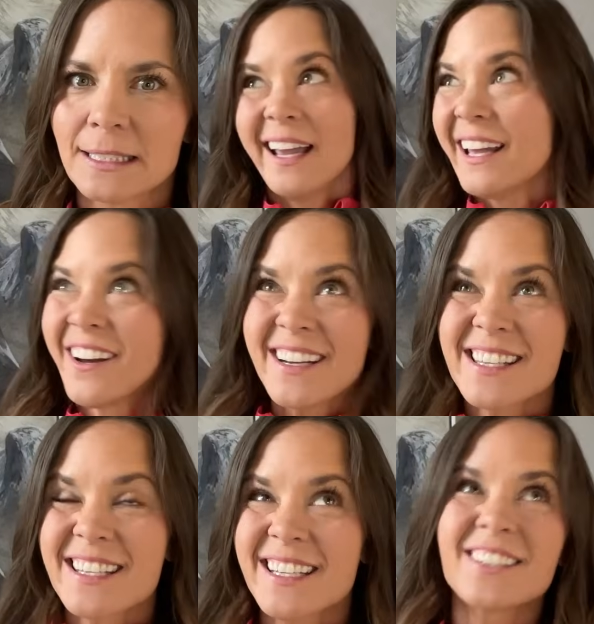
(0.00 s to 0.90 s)
And
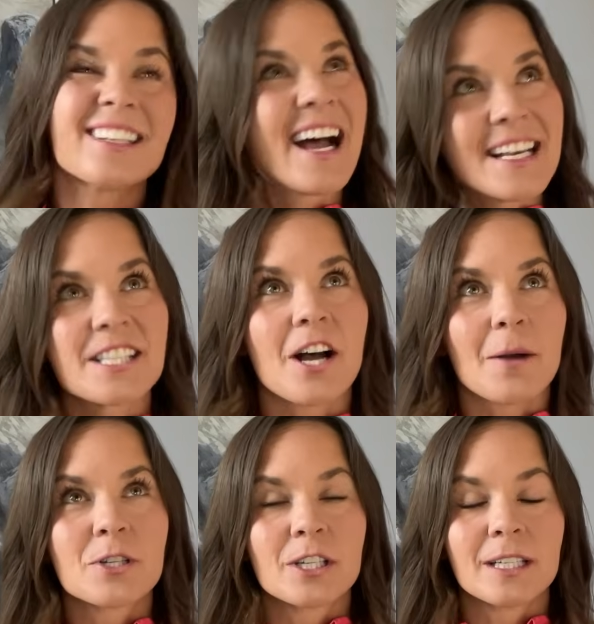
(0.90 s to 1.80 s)
honestly, your last
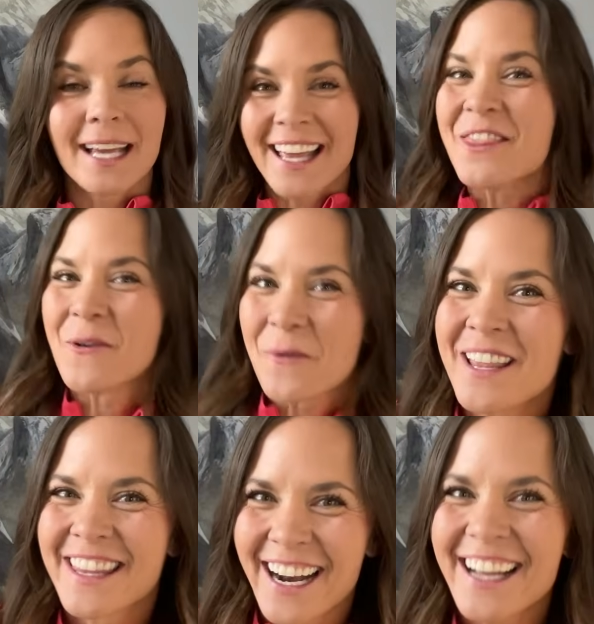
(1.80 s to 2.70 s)
option, and the
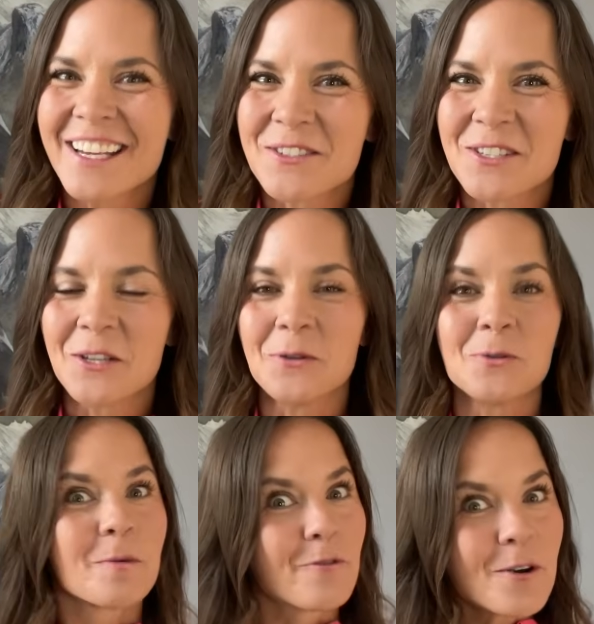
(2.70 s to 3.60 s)
one that I used to use
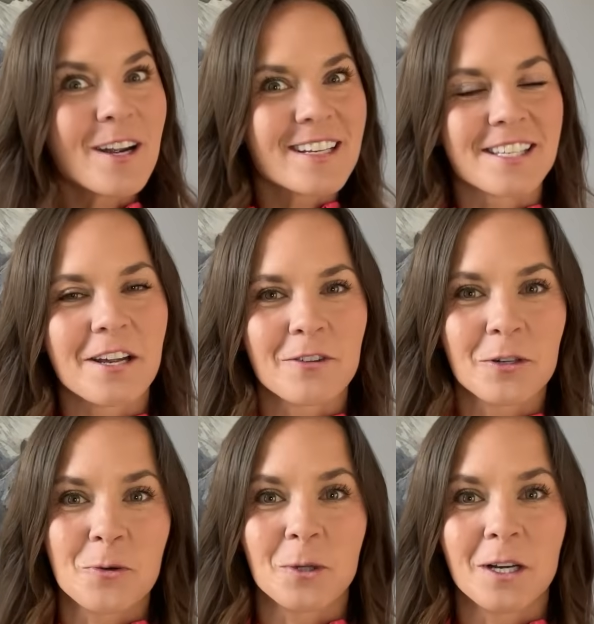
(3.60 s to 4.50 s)
before I discovered
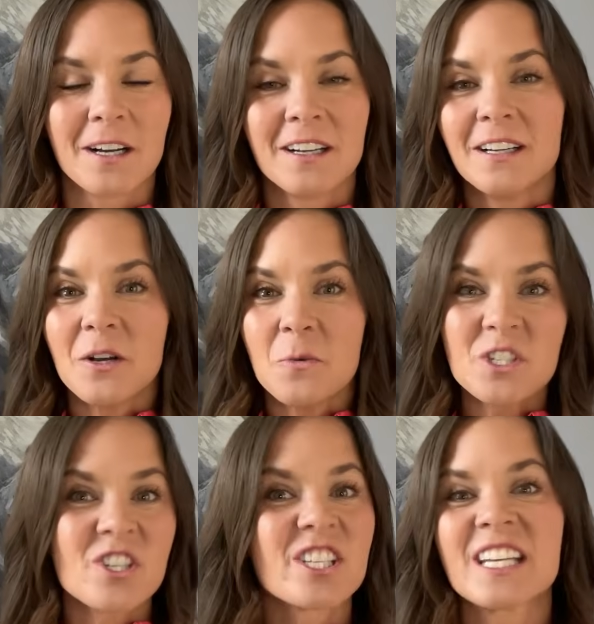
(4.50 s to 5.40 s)
Kula, was
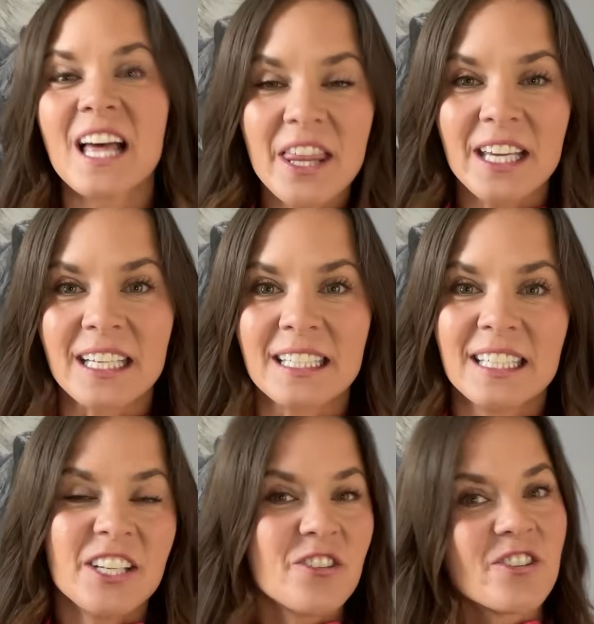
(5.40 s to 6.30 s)
just nothing.
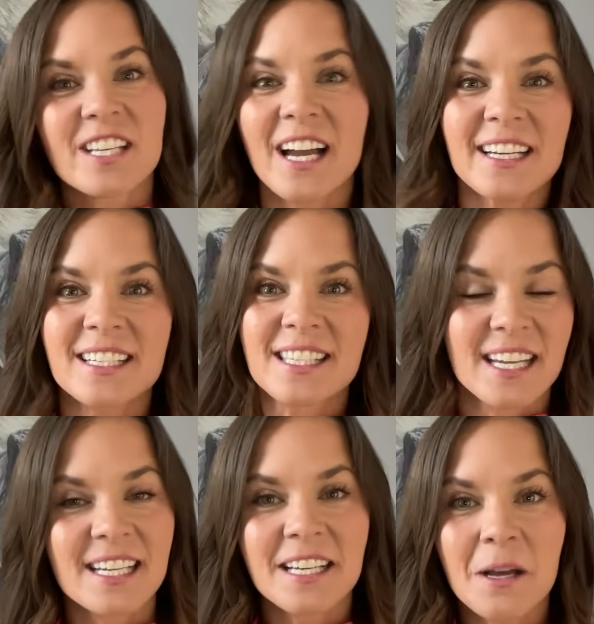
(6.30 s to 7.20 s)
You just kind of
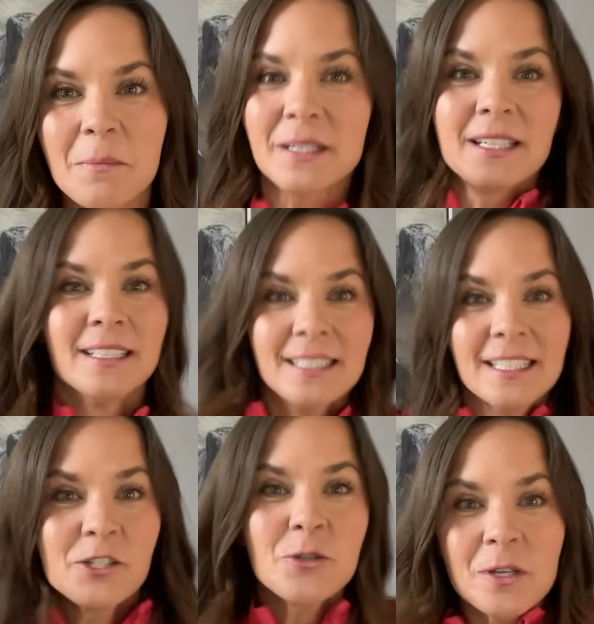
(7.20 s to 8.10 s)
stand up and
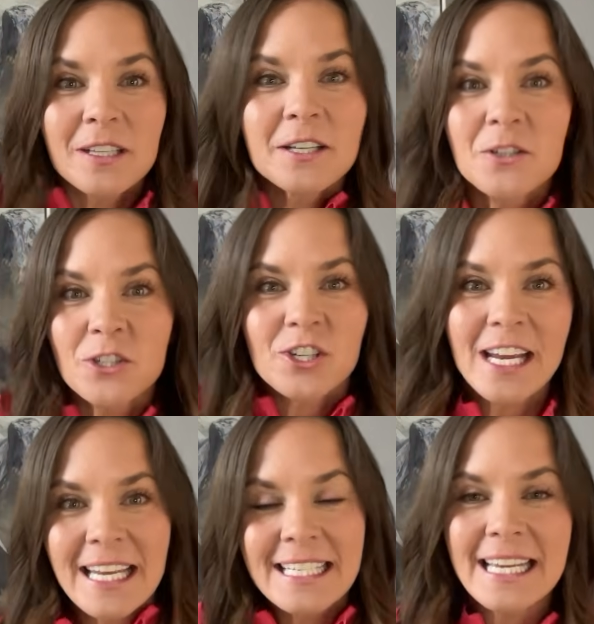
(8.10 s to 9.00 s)
do the little
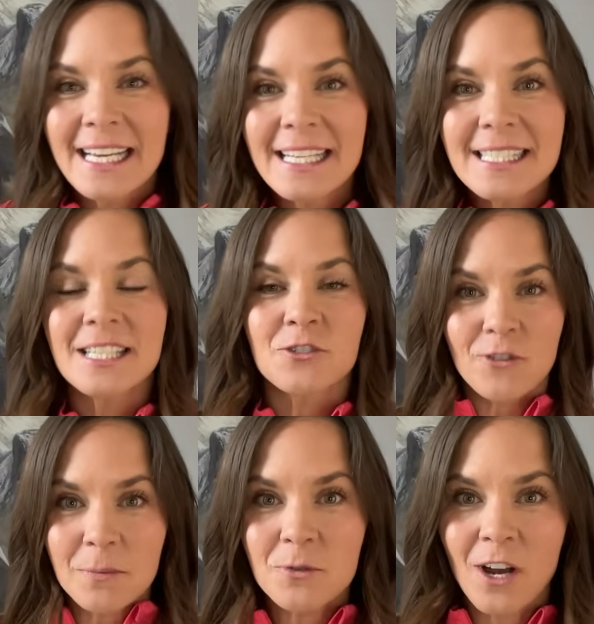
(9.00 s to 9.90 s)
shaky dance and
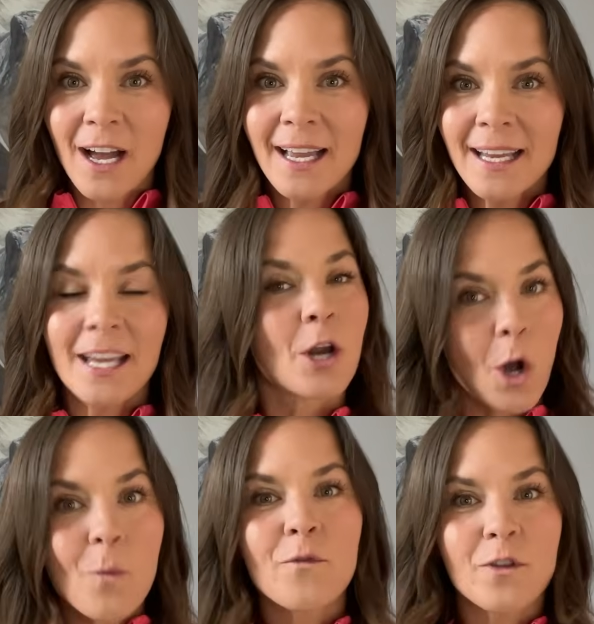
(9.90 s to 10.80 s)
drip dry and
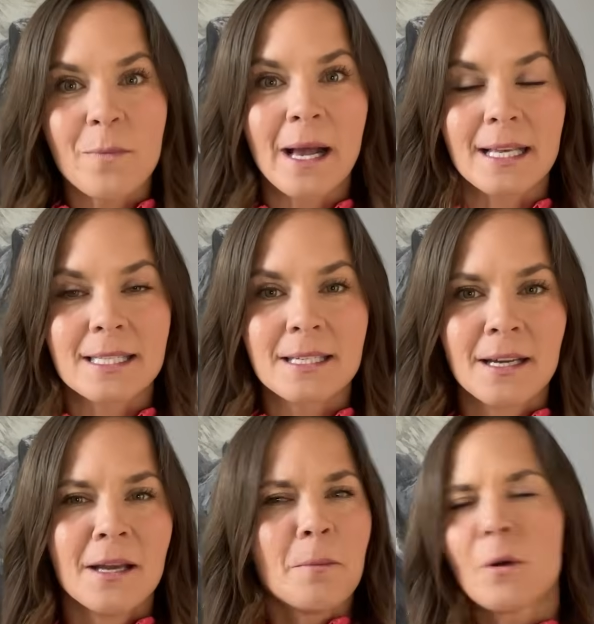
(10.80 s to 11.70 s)
hope for the best.
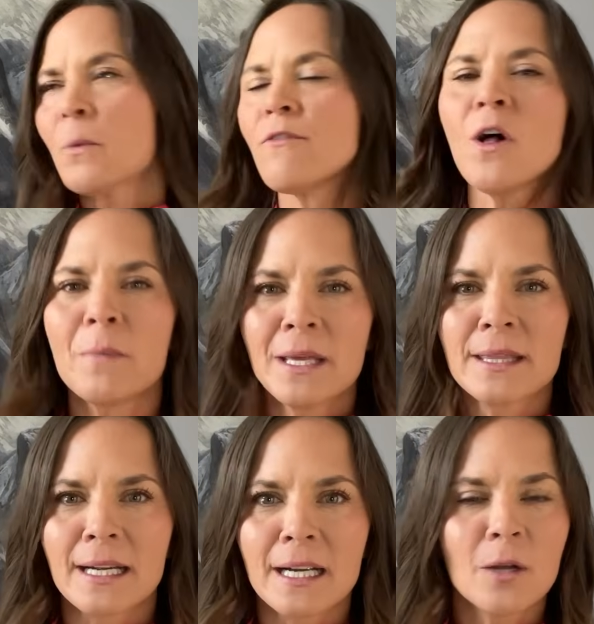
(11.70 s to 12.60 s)
But we've all been
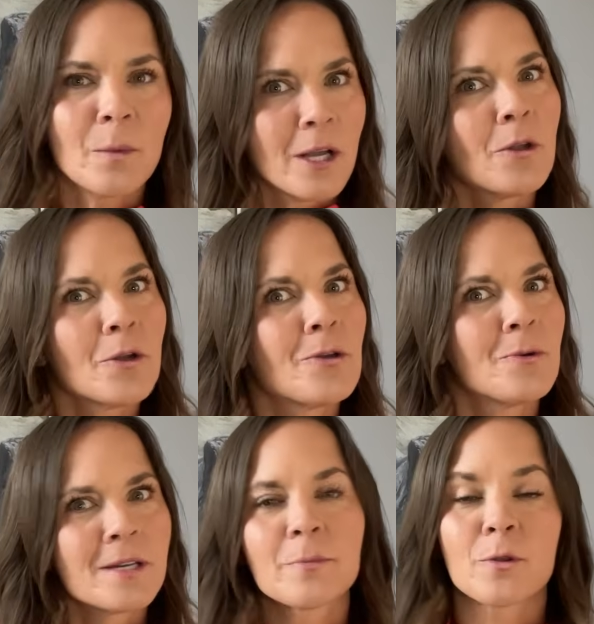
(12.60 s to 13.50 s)
there and we all know you
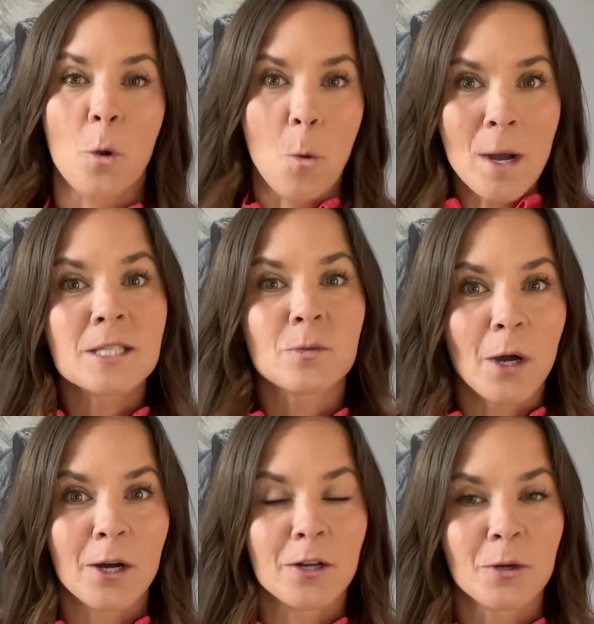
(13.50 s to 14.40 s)
end up with a wet
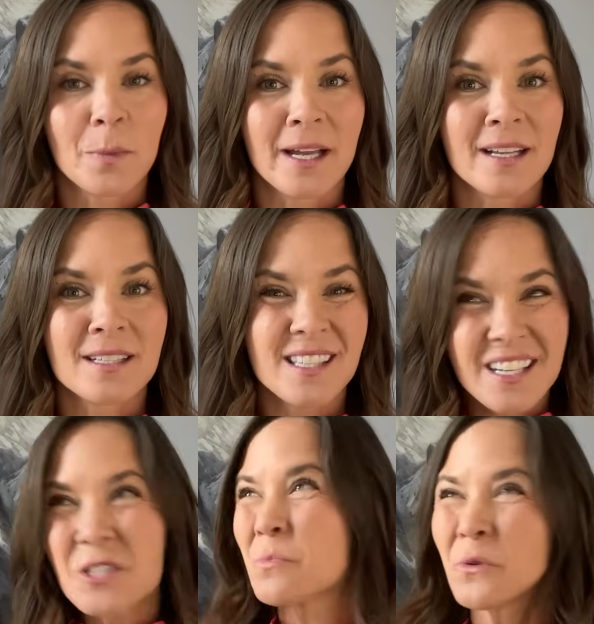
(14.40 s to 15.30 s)
spot on your pants that
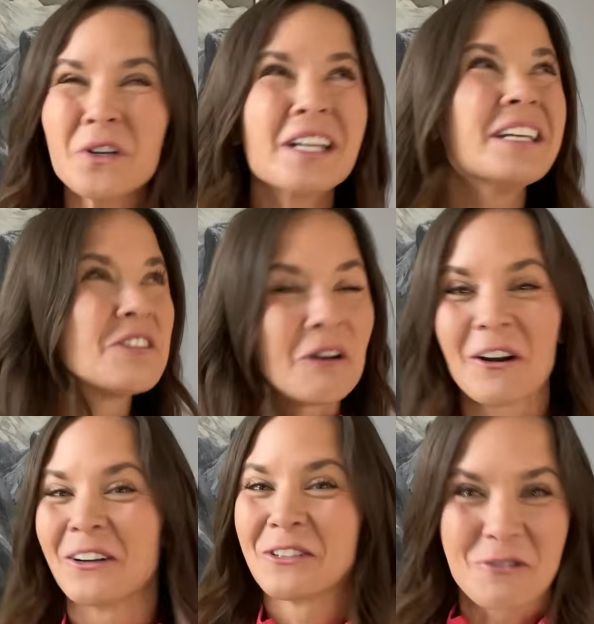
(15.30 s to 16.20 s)
is pretty
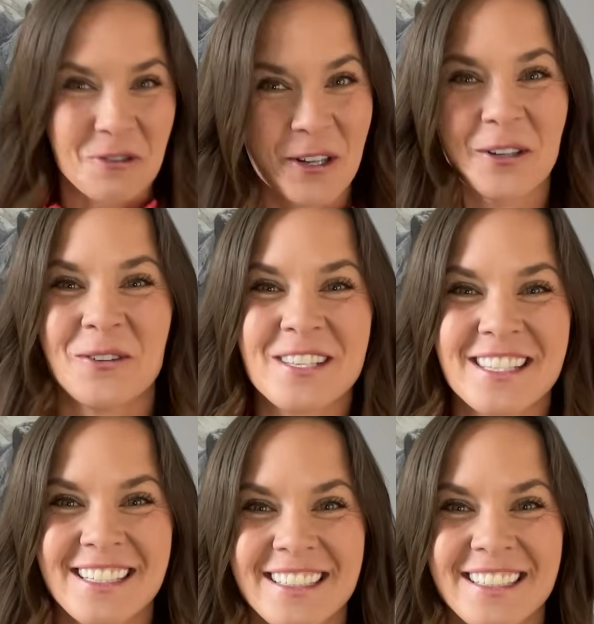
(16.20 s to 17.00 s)
darn gross.